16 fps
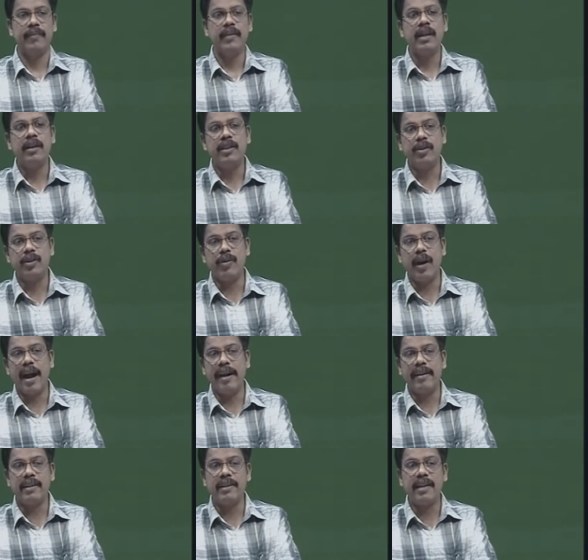So, to
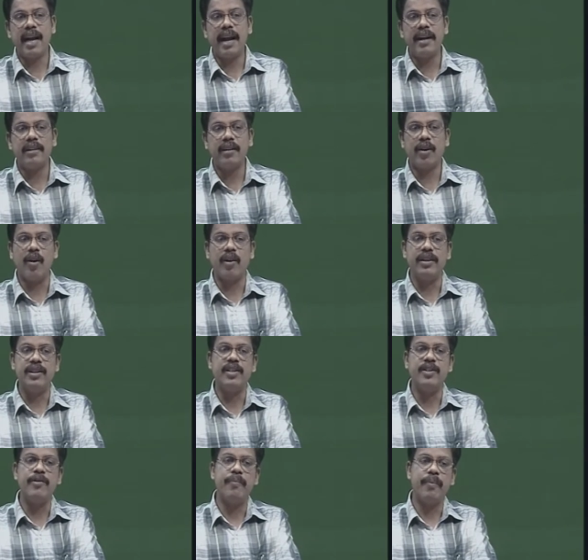understand the
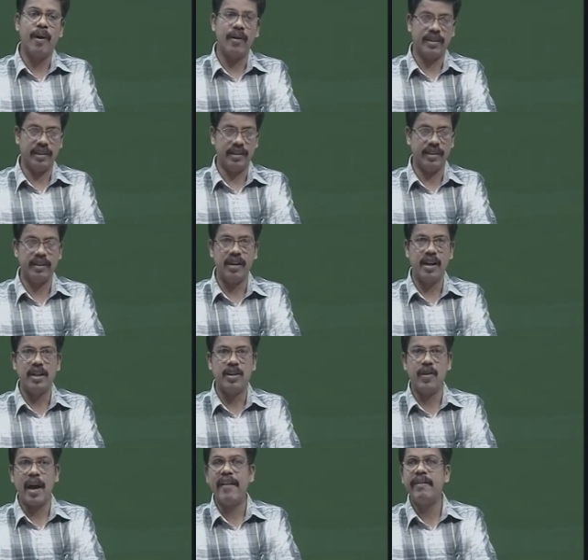cognitive process,
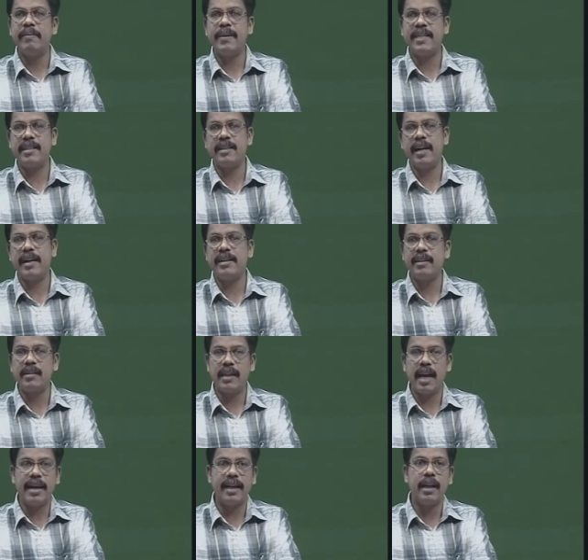to have a better
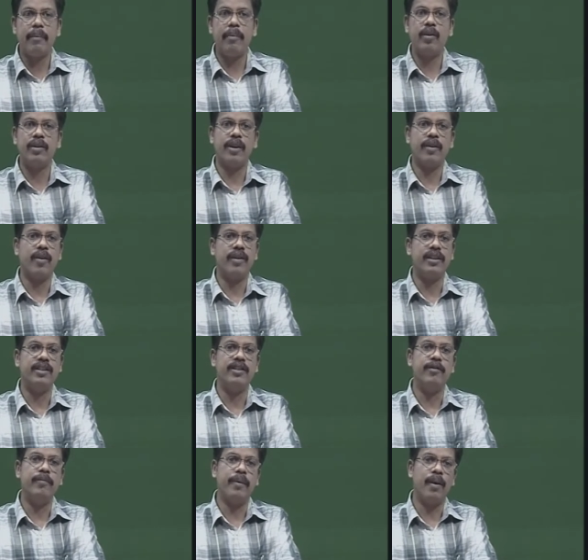understanding about the
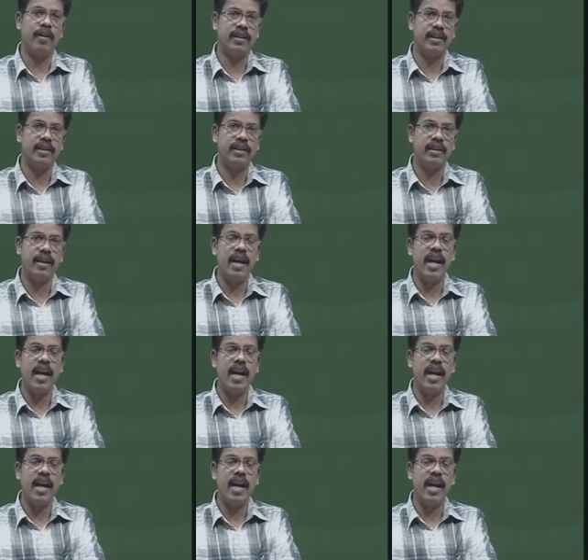cognitive process,